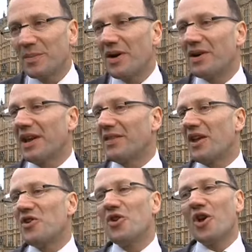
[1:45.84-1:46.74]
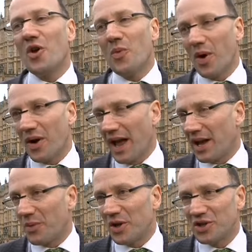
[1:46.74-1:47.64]
market, they know what
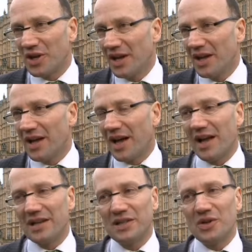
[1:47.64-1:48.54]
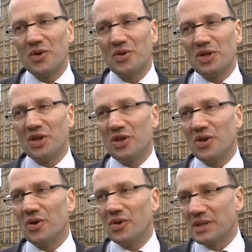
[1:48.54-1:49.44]
language to
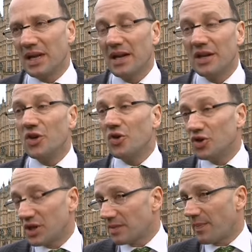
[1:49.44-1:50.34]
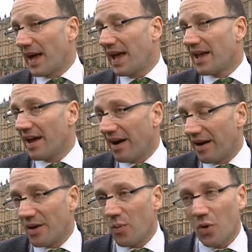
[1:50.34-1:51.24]
use. You just pay
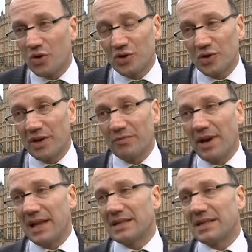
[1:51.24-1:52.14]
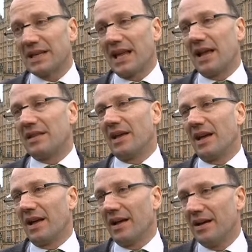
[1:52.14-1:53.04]
eye-watering rates to get
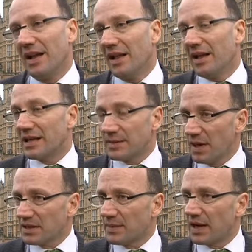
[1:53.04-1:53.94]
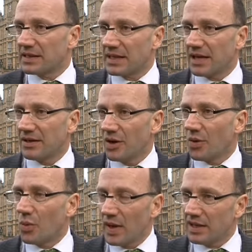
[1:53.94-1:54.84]
there. And Smarterbuys said,
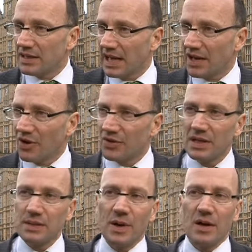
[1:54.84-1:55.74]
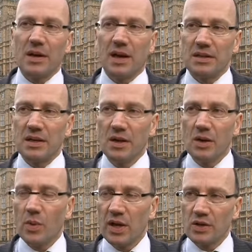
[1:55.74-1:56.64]
we can take on this market,
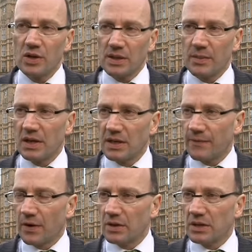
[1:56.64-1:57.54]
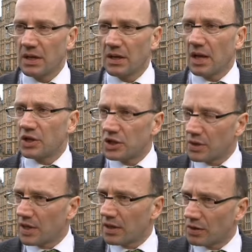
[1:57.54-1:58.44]
we can do something different and
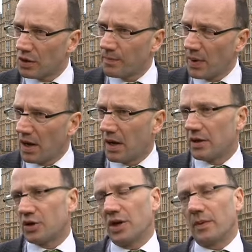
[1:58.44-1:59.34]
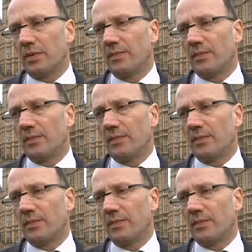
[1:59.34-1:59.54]
do it through partnership.